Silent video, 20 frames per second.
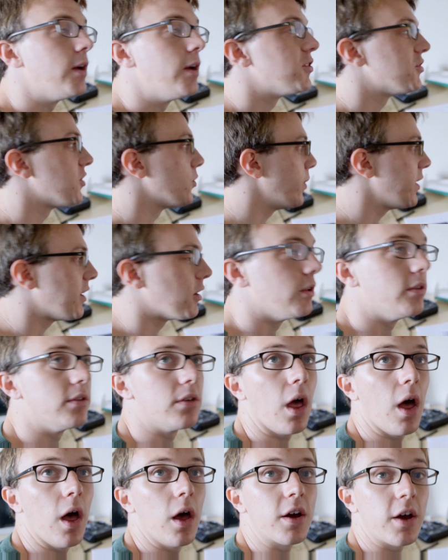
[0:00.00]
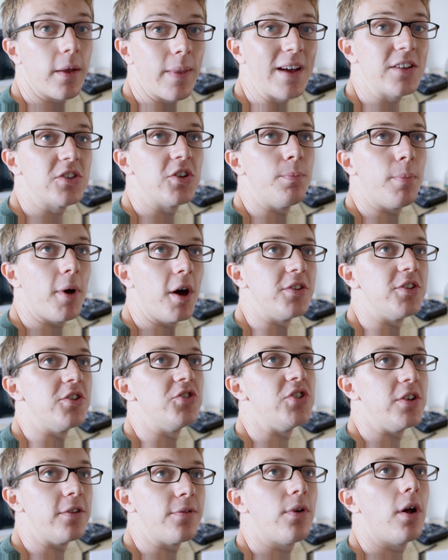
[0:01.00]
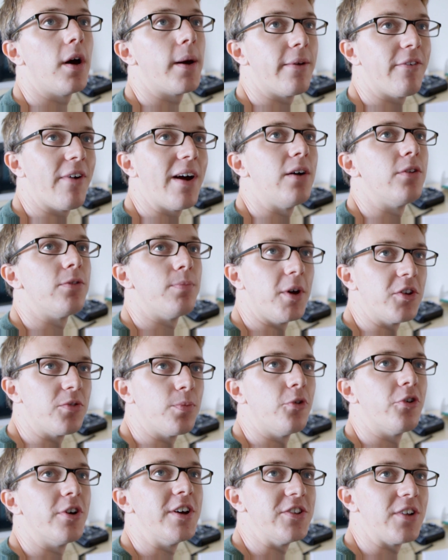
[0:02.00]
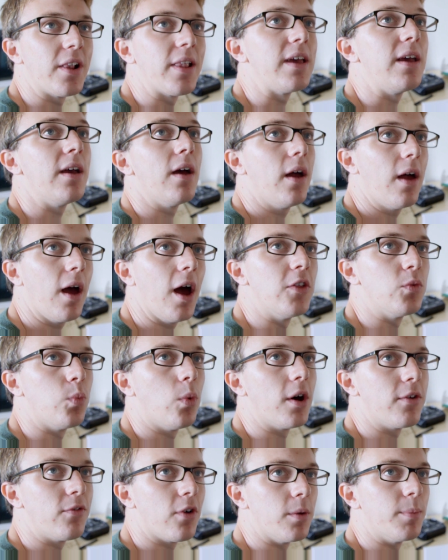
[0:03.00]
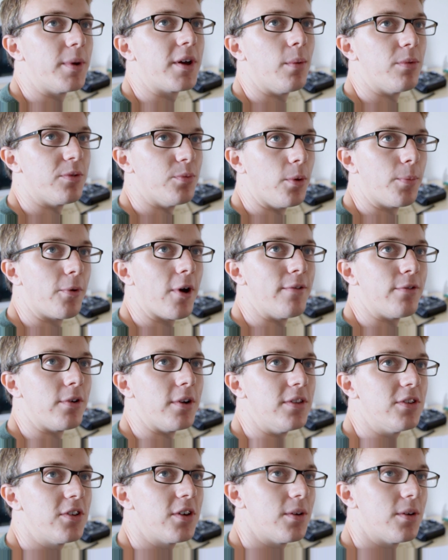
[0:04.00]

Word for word: so we can uh, connect to Buzz as she's flying around much more easily as Wi-Fi becomes more prevalent.